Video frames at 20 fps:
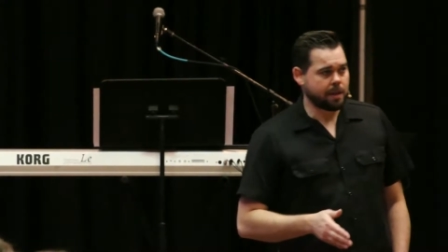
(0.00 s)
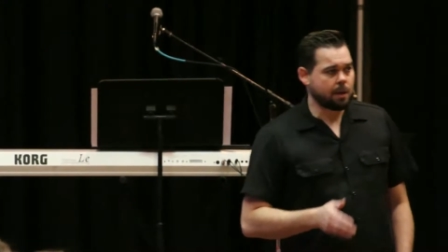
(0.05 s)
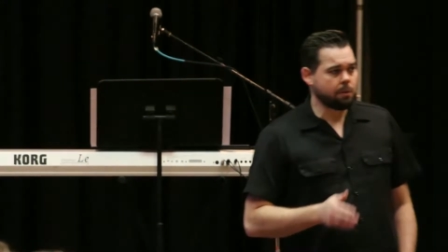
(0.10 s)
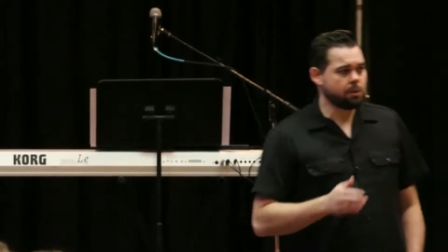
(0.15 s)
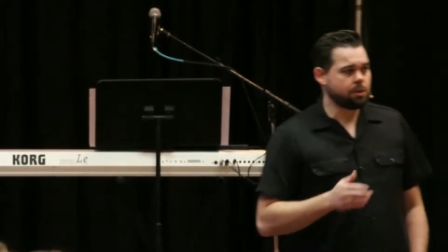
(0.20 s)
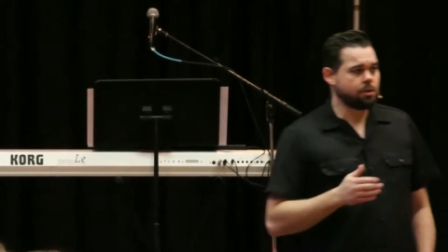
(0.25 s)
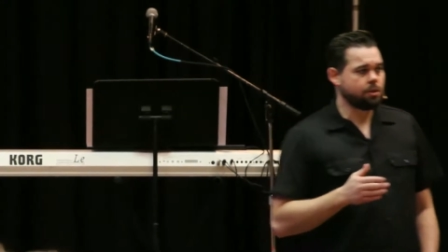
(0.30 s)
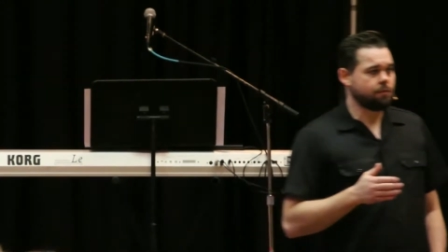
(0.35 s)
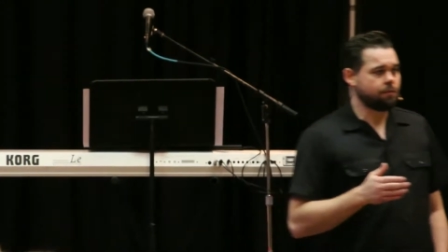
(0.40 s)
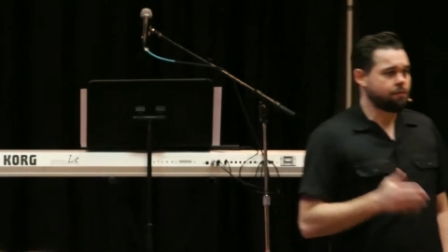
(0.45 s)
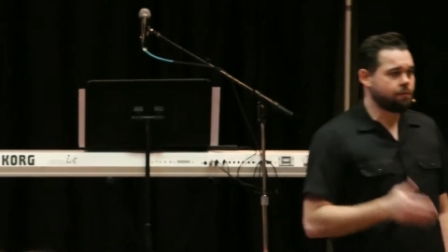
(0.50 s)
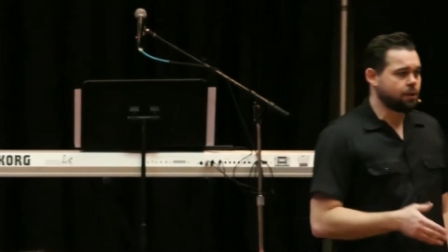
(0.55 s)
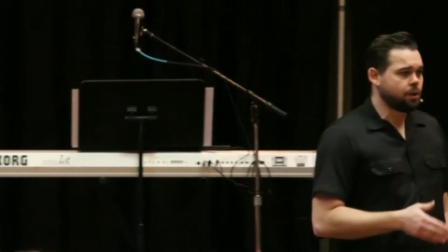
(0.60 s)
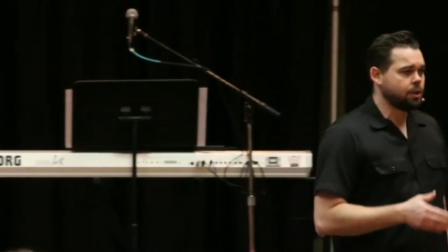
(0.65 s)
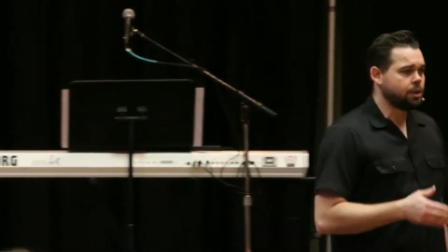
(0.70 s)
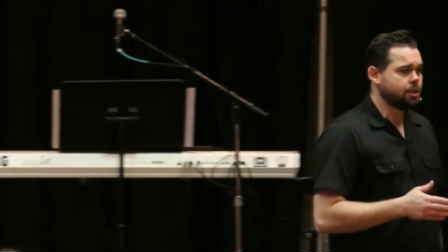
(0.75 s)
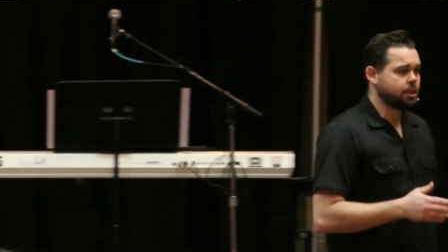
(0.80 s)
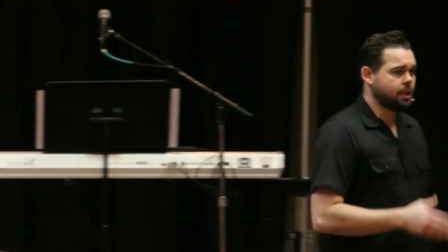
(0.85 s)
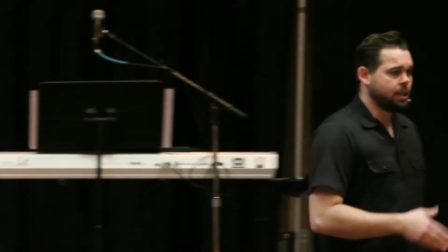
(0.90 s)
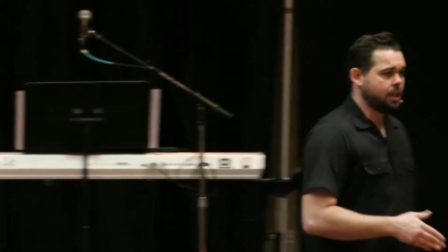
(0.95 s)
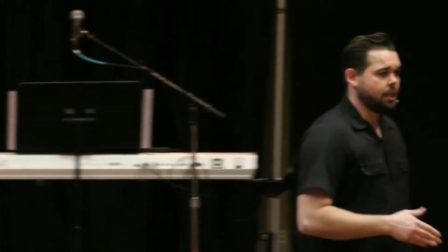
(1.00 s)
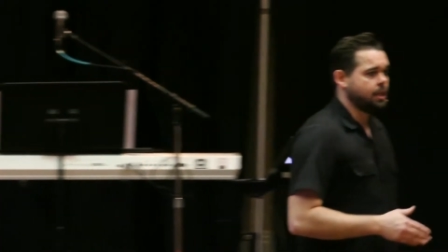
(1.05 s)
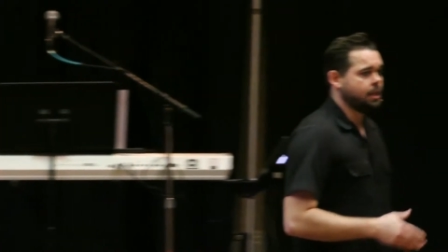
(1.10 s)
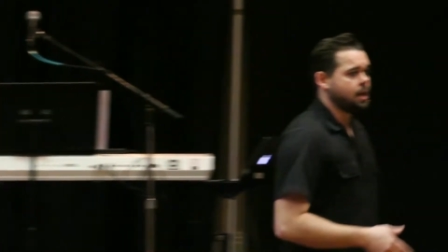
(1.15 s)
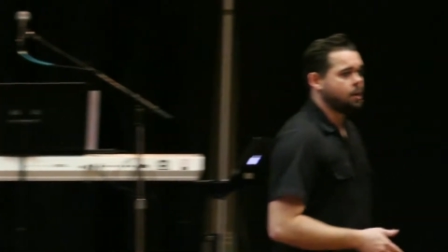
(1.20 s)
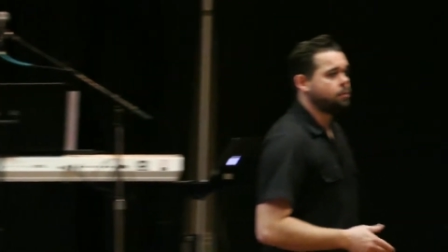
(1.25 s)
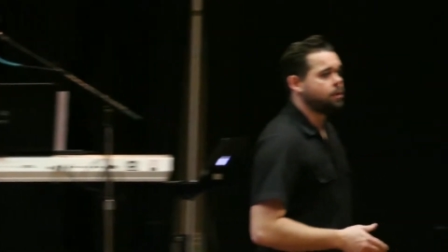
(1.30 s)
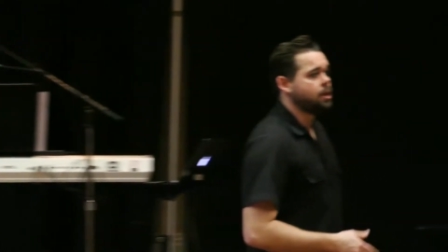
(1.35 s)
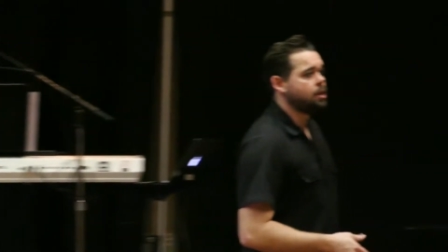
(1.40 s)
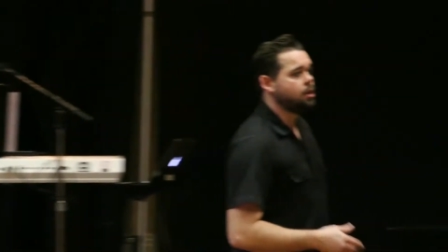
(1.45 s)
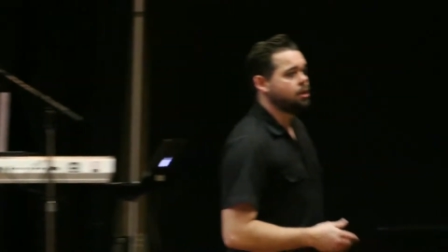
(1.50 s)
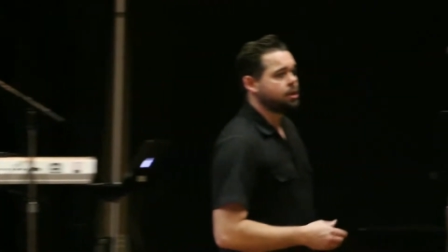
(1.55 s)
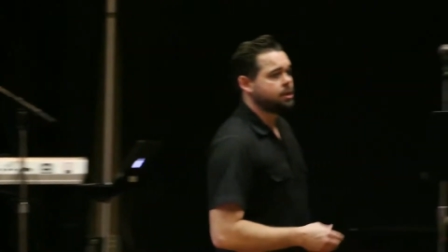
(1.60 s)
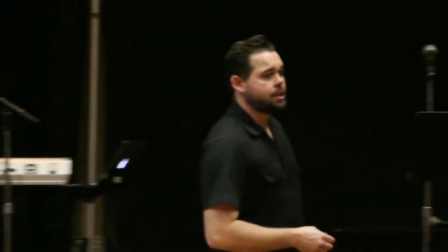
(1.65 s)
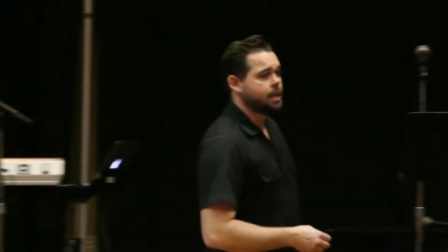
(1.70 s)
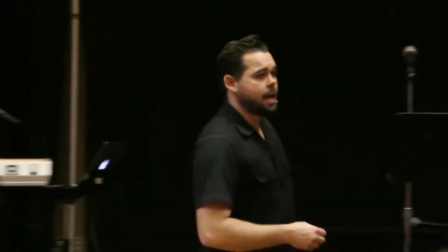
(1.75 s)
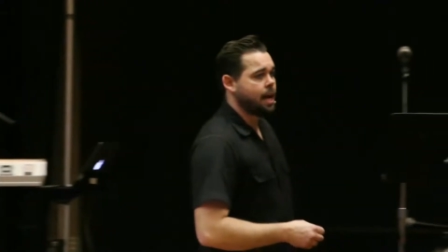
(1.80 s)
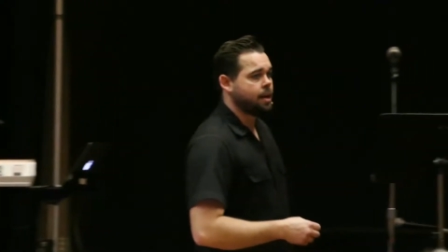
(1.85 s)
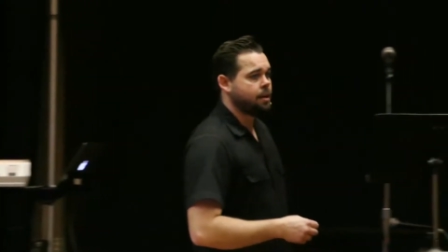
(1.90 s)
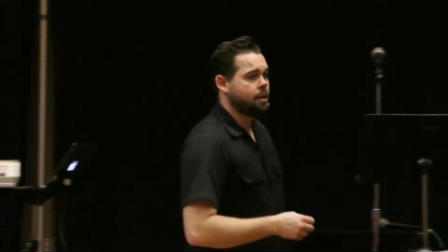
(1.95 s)
That was the first key that we
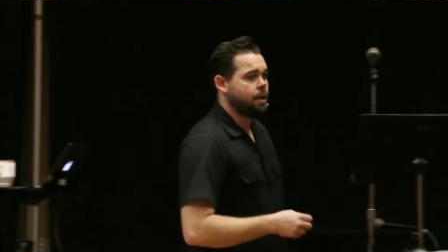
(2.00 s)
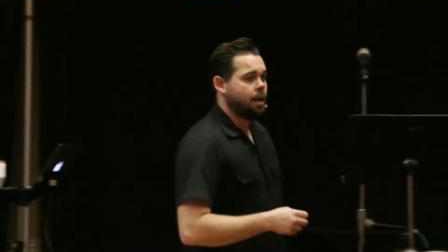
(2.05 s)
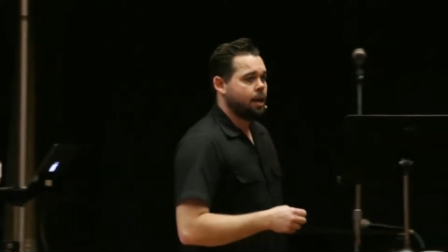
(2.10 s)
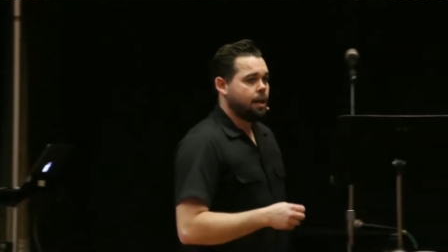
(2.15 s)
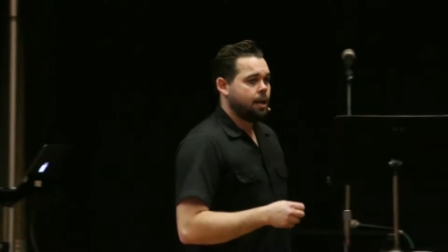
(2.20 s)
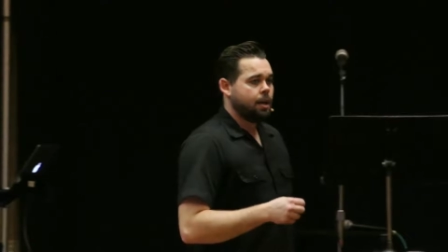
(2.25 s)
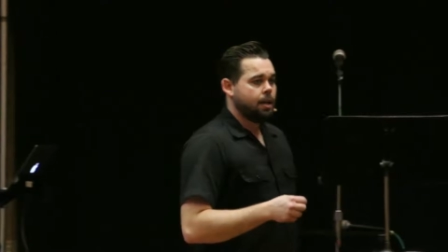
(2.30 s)
looked at